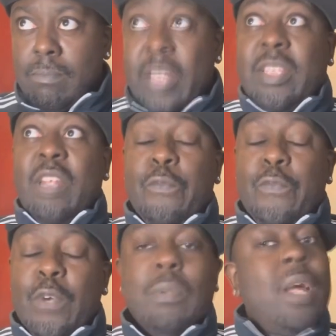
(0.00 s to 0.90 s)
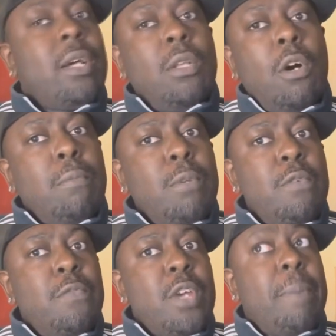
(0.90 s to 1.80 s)
it didn't feel like a long
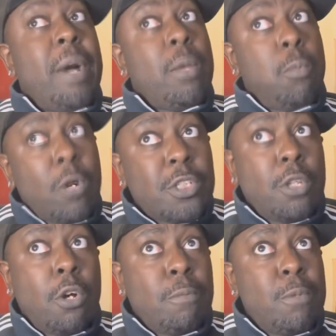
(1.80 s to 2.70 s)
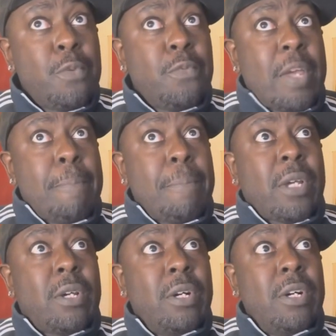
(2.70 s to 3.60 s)
movie. But it was a long movie.
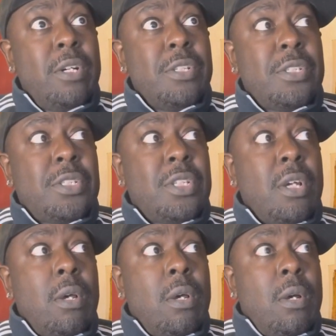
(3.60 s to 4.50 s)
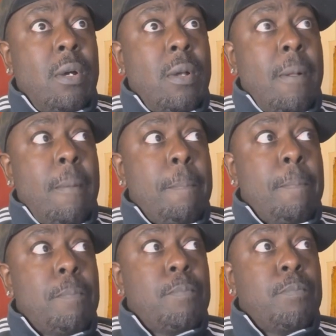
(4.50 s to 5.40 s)
Because
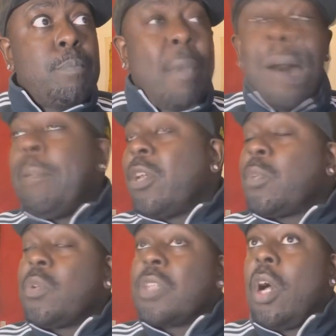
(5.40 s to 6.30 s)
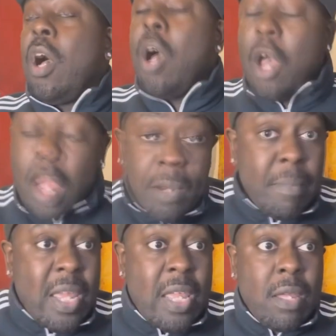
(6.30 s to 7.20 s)
my body was hurting
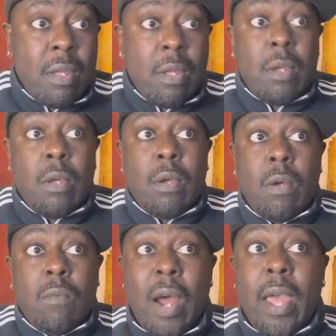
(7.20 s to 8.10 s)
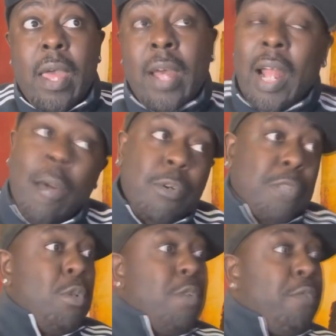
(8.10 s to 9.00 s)
me. Right? And I
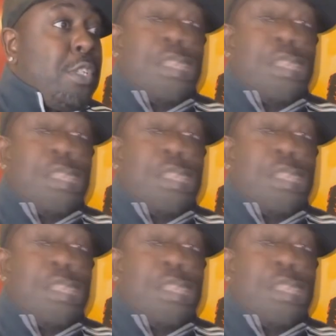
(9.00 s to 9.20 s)
was moving